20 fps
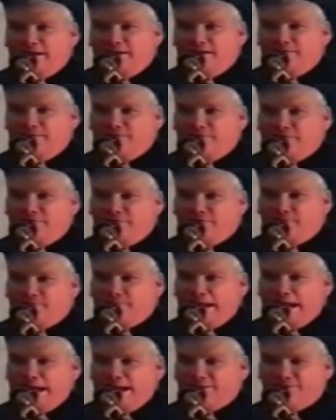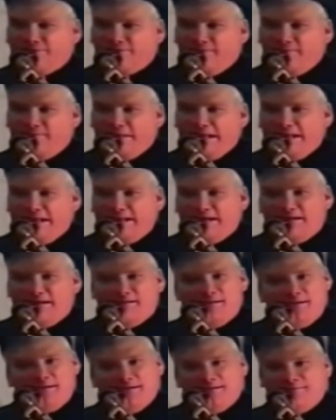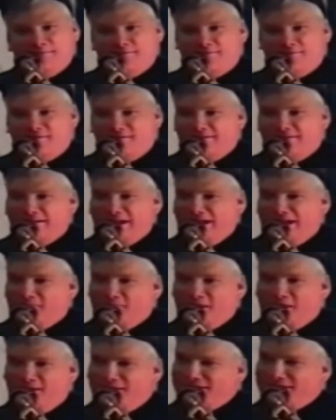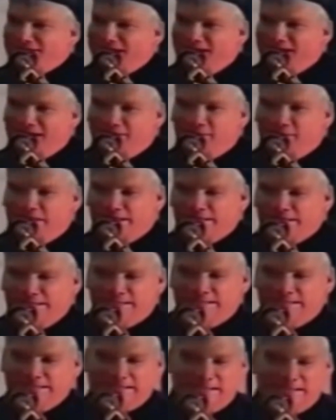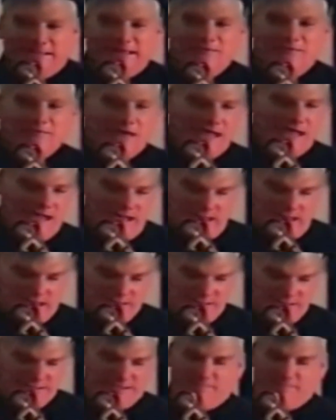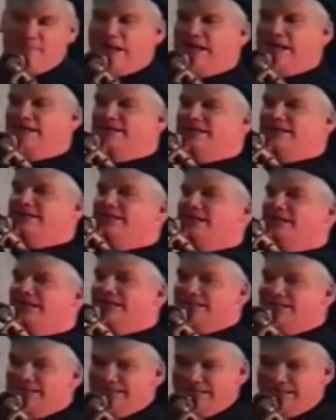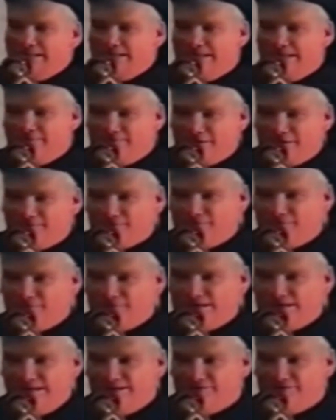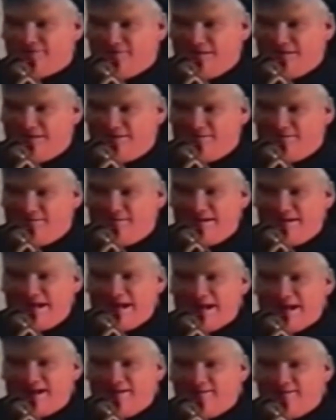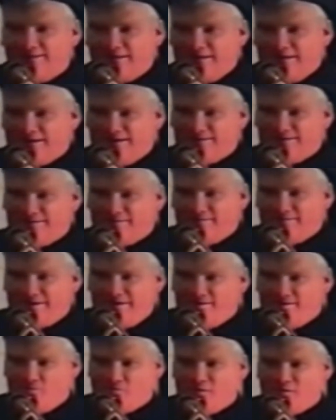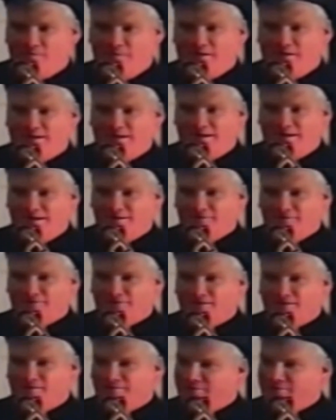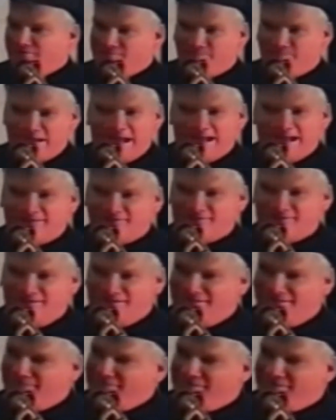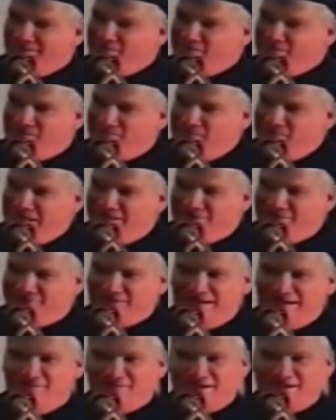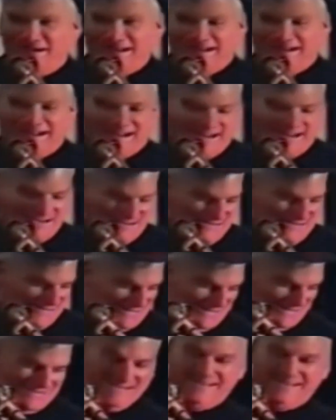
and so those bags could be there for a damn long time. why, just imagine if this was instantly turned to agate 30 or more million years ago, those bags could very well be the same way.